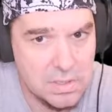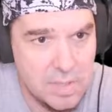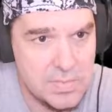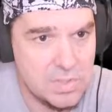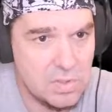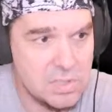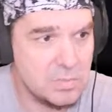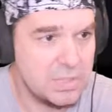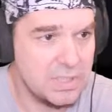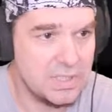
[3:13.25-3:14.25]
I mean, this car is
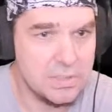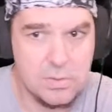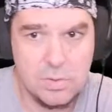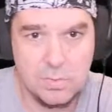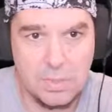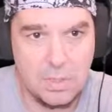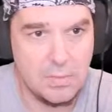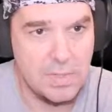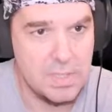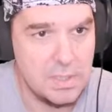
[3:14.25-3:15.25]
completely tunable
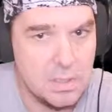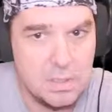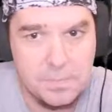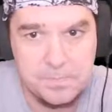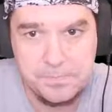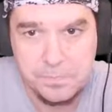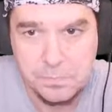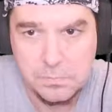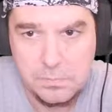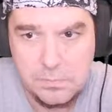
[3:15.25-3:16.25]
already.
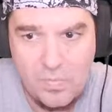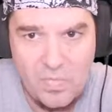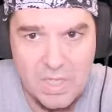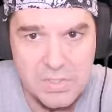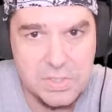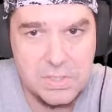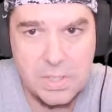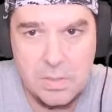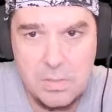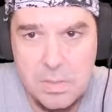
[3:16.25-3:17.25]
It's good to
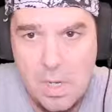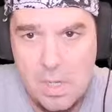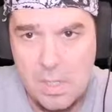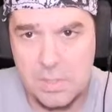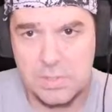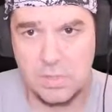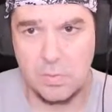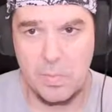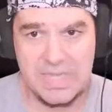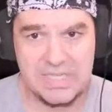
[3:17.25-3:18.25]
know. So
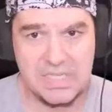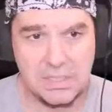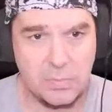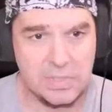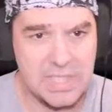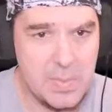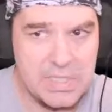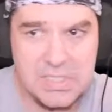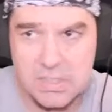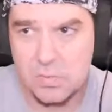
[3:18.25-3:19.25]
basically what that
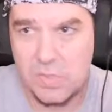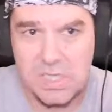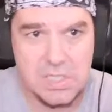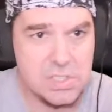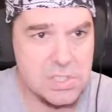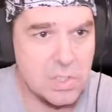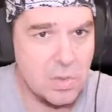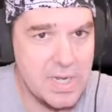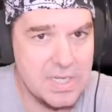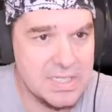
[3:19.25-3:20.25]
means is we could just go
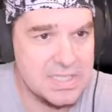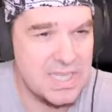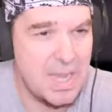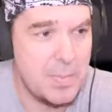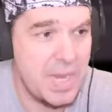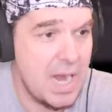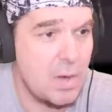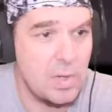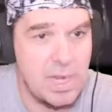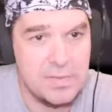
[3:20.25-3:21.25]
ahead and slap
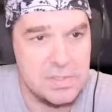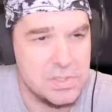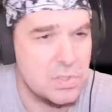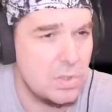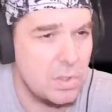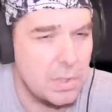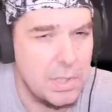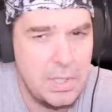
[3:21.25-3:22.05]
power at this car.